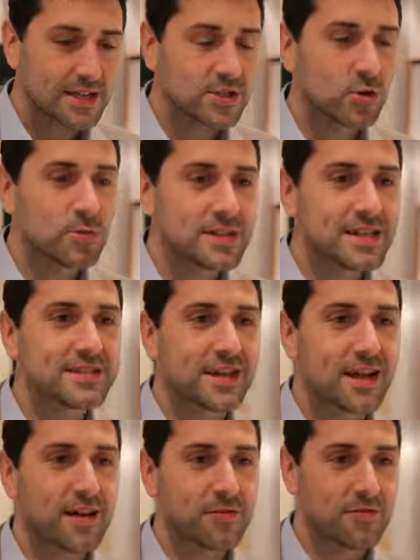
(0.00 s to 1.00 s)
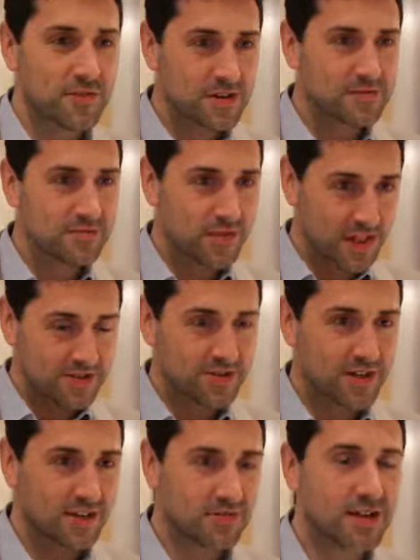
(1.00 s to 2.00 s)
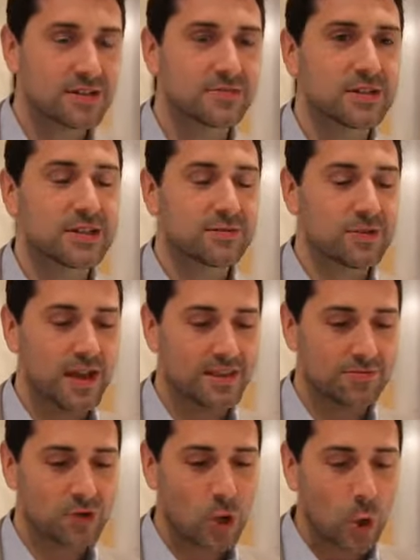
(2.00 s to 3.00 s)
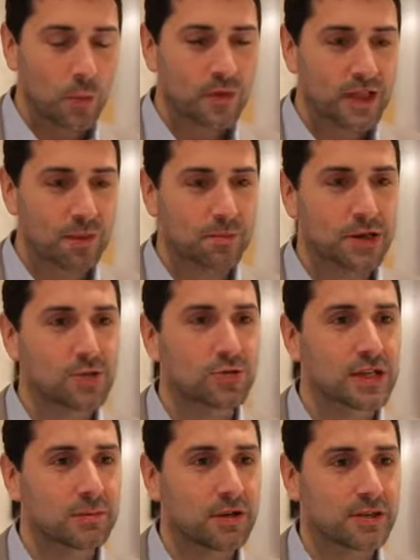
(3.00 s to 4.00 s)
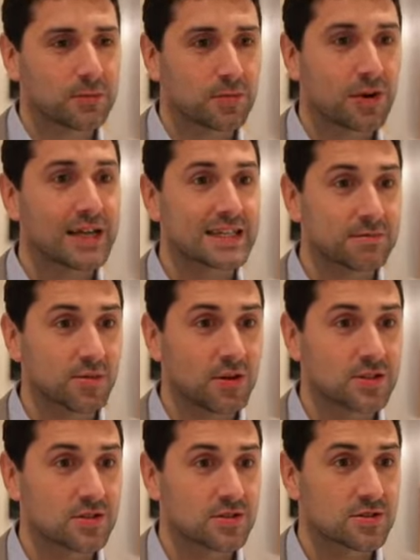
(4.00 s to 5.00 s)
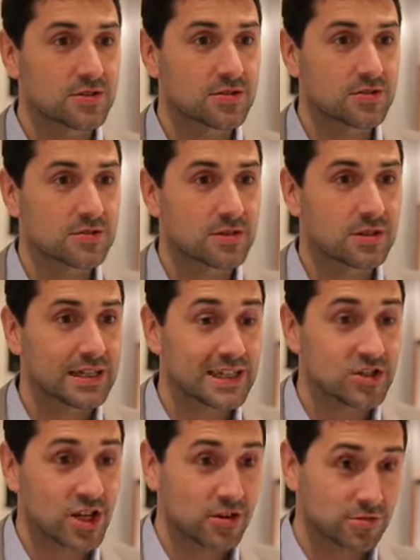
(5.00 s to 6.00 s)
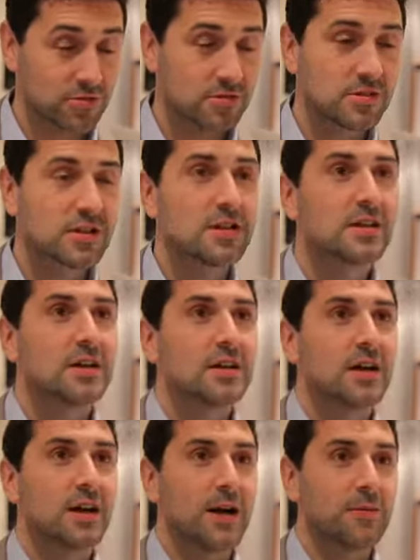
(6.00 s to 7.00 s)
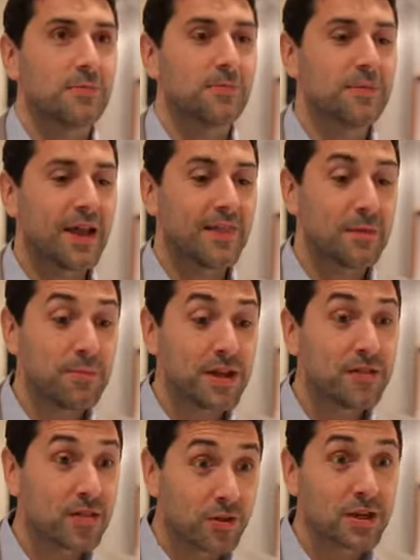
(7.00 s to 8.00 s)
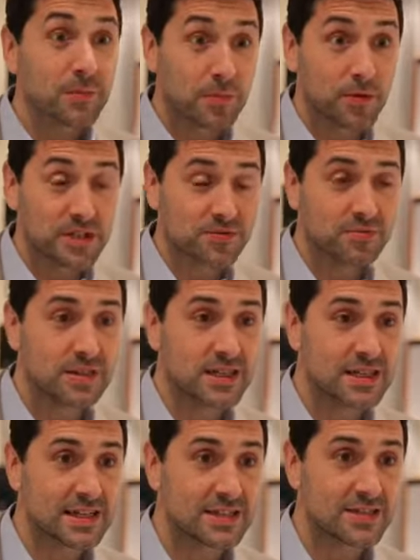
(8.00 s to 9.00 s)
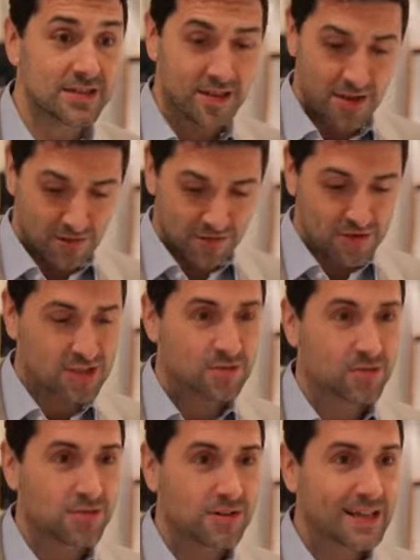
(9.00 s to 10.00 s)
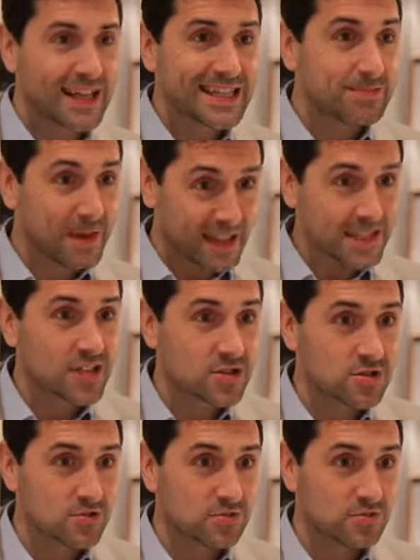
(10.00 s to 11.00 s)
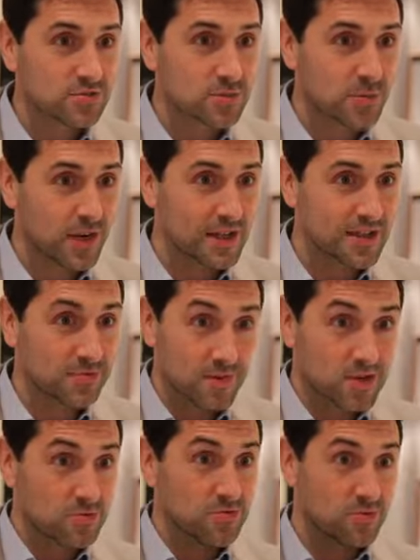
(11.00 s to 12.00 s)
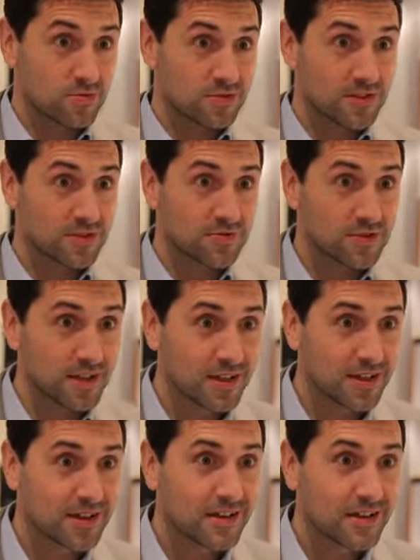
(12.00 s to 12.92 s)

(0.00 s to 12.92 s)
So we did three things today, right? We opened up by talking about the pricing process in general, and the big learning points for me is, first of all, let's pay attention to pricing much more than we